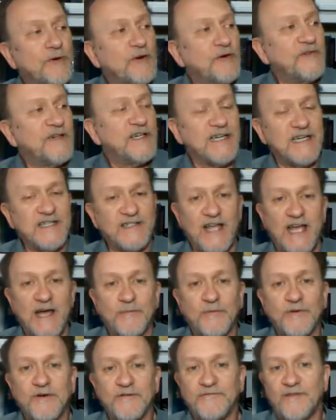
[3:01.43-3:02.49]
perfect
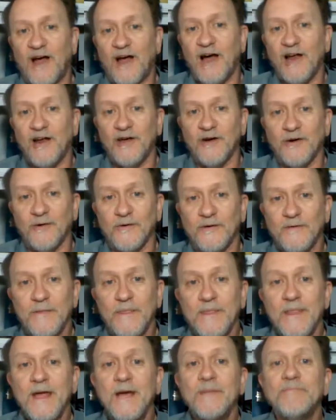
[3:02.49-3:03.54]
example to follow,
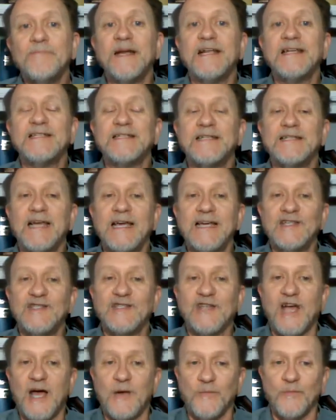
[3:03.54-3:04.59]
but in today's
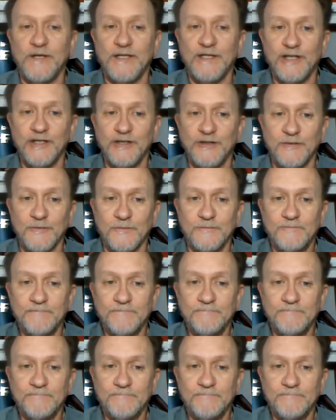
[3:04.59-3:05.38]
time we do.